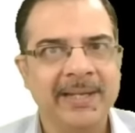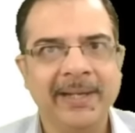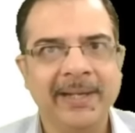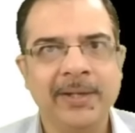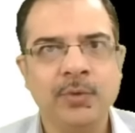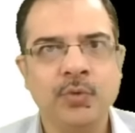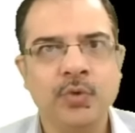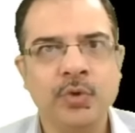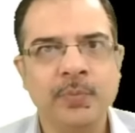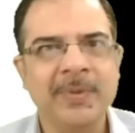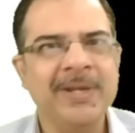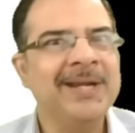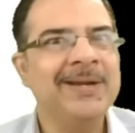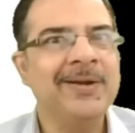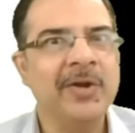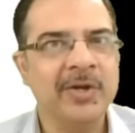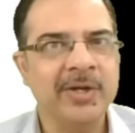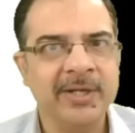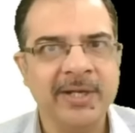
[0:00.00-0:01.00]
It could be
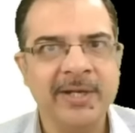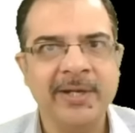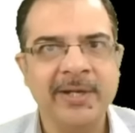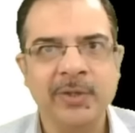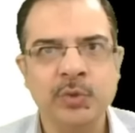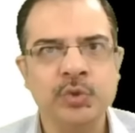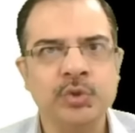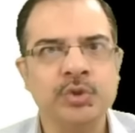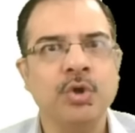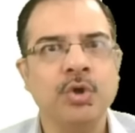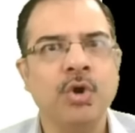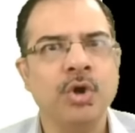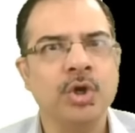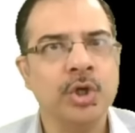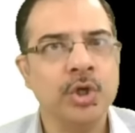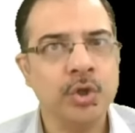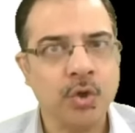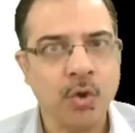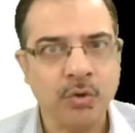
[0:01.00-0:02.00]
drug induced
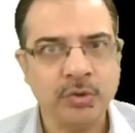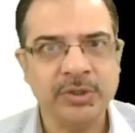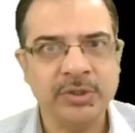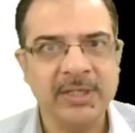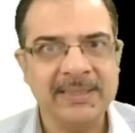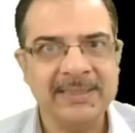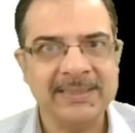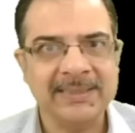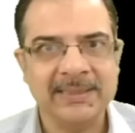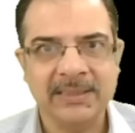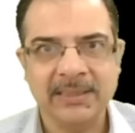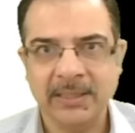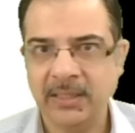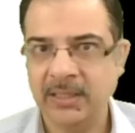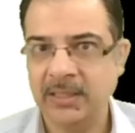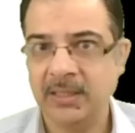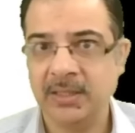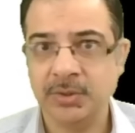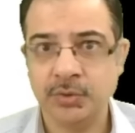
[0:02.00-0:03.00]
or toxins,
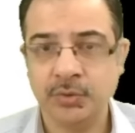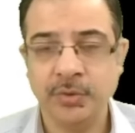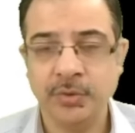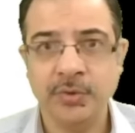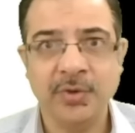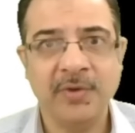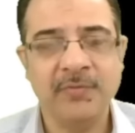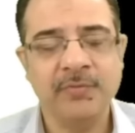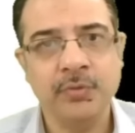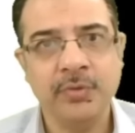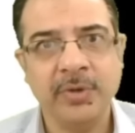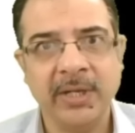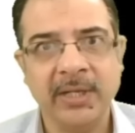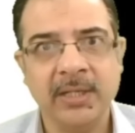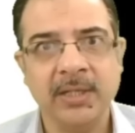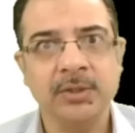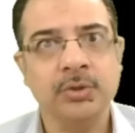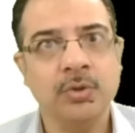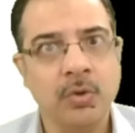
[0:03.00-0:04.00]
so you have to
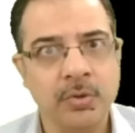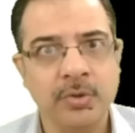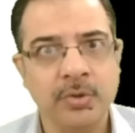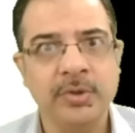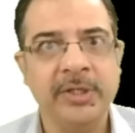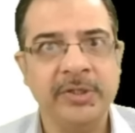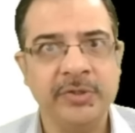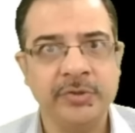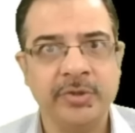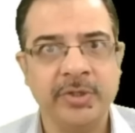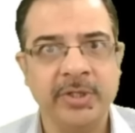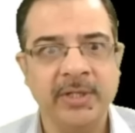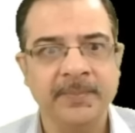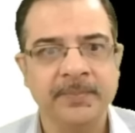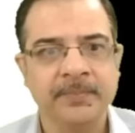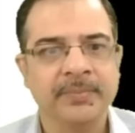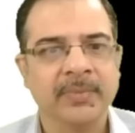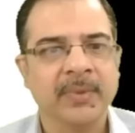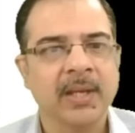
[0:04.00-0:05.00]
take a thorough
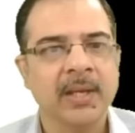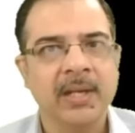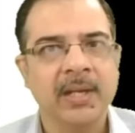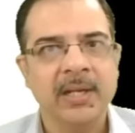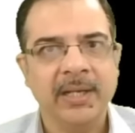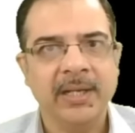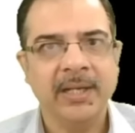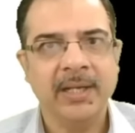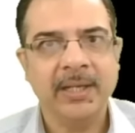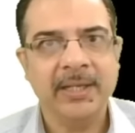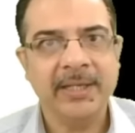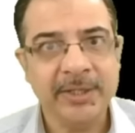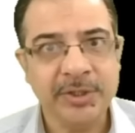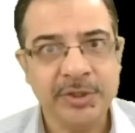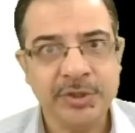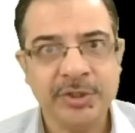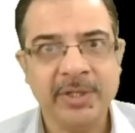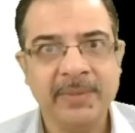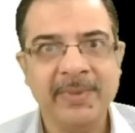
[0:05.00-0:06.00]
history.
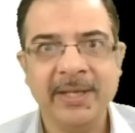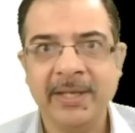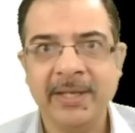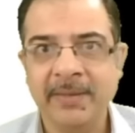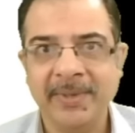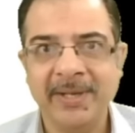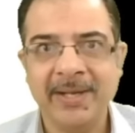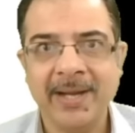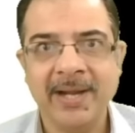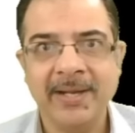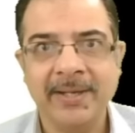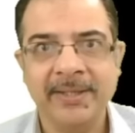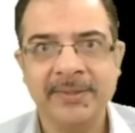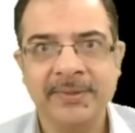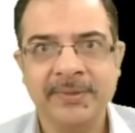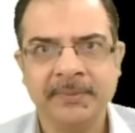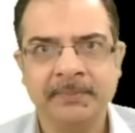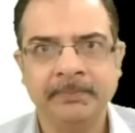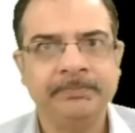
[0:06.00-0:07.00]
Ischemic
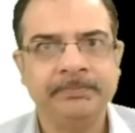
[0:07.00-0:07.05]
hepatitis,